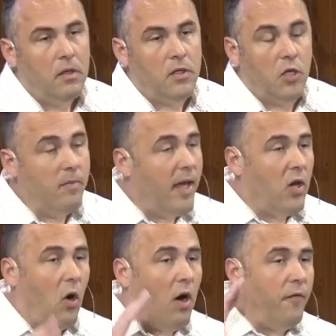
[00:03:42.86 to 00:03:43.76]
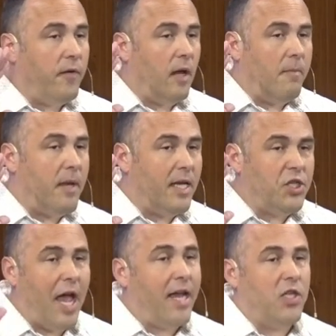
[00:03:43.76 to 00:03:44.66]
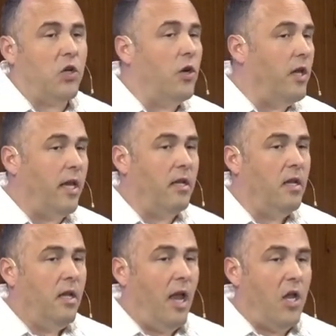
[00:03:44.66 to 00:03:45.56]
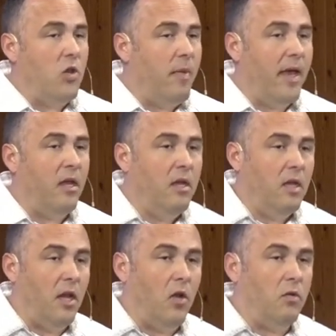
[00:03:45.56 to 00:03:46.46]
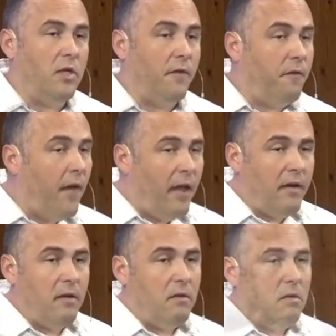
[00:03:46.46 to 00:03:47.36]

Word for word: So you may go off and, and be a JAG attorney and, and you may, you know, defend,